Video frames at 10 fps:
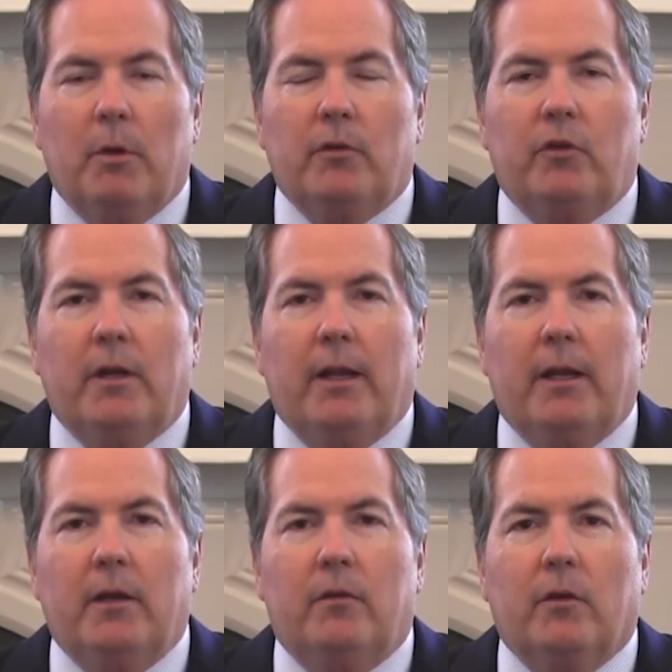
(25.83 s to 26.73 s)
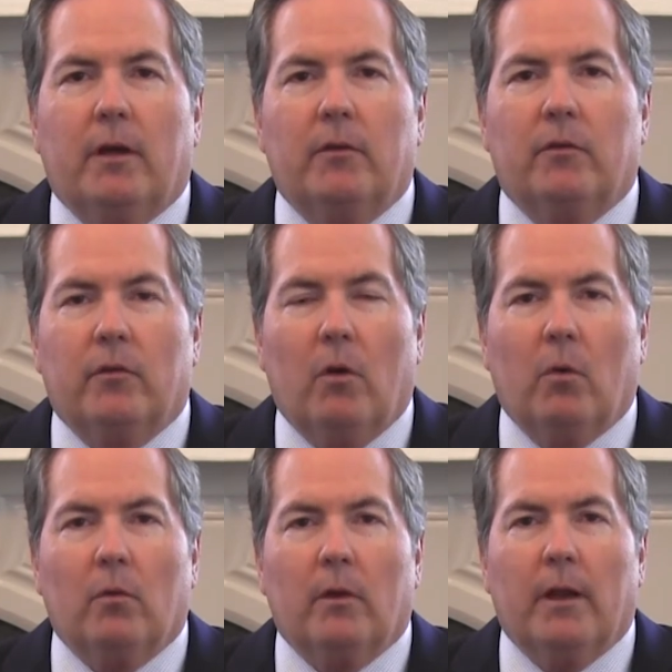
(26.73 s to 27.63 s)
but she needed to
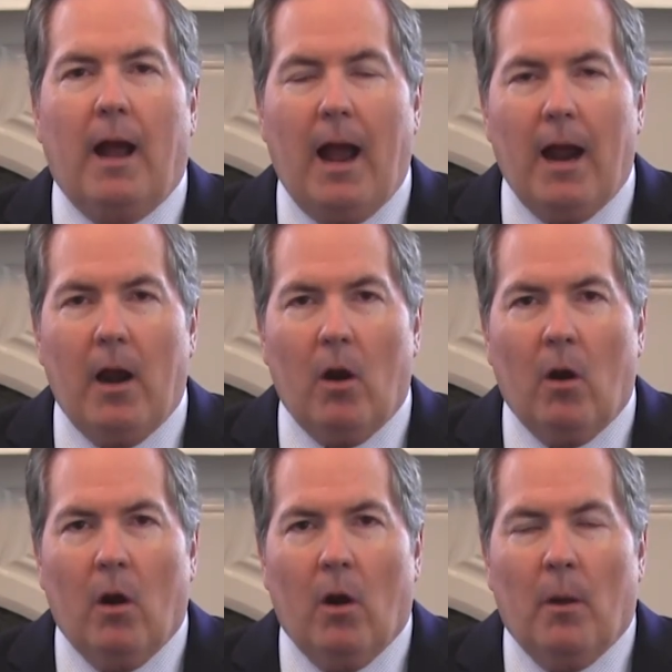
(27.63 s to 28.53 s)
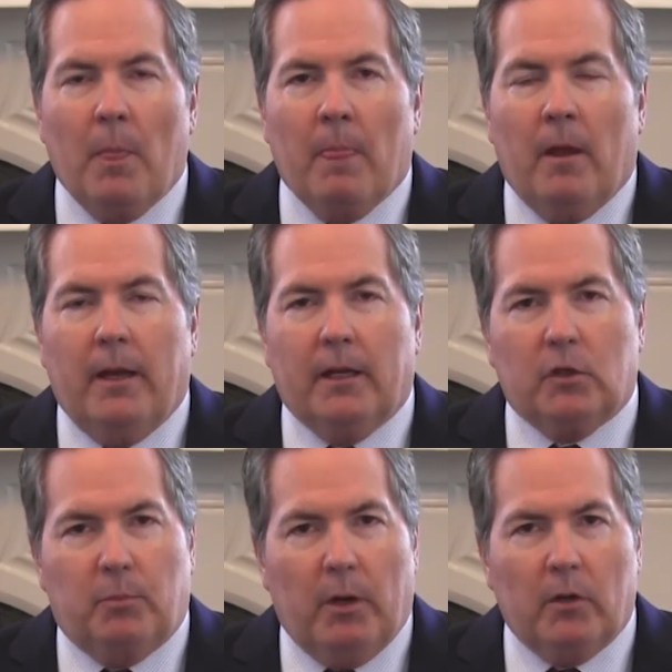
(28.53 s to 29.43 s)
consult and hire an
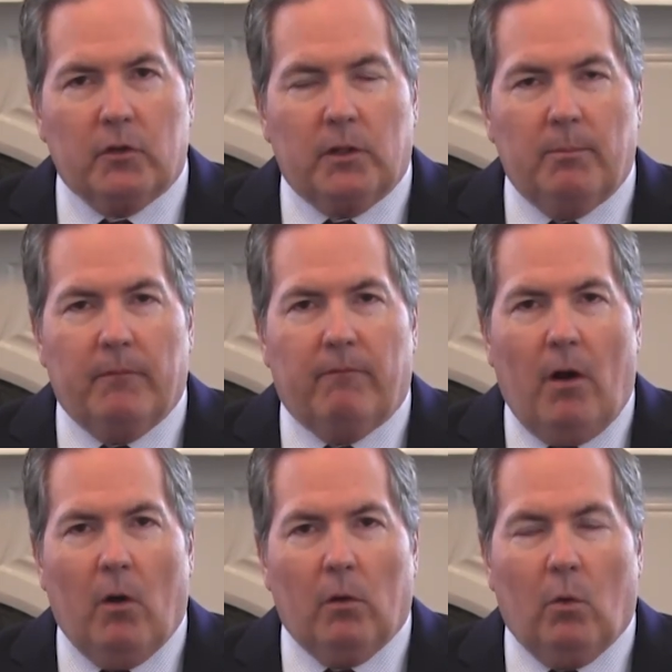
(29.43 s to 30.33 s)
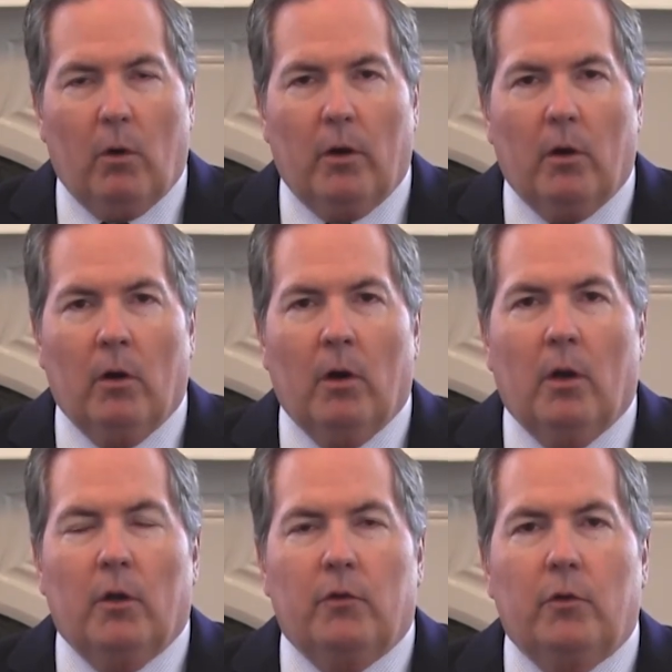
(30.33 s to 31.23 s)
experienced slip and fall
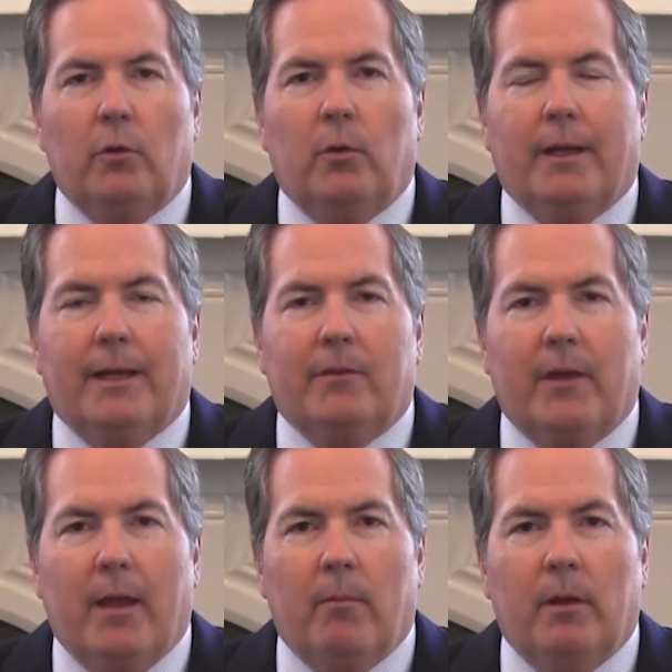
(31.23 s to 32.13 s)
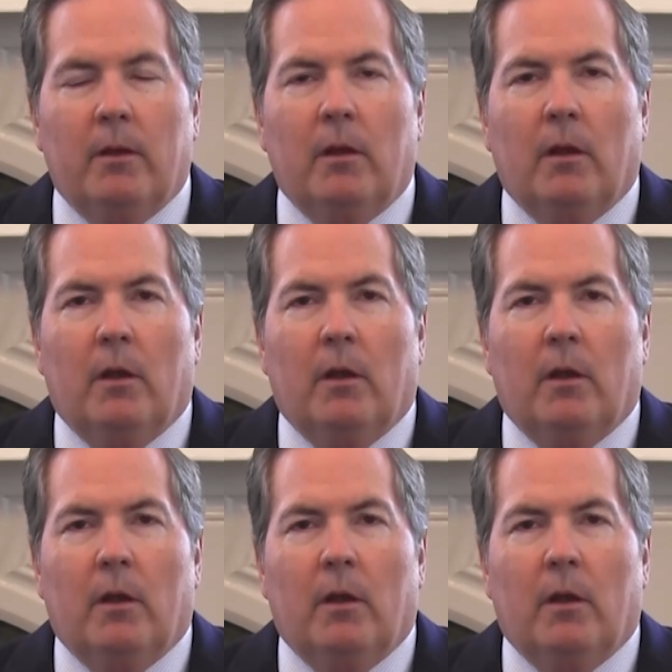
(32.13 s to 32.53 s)
lawyer to examine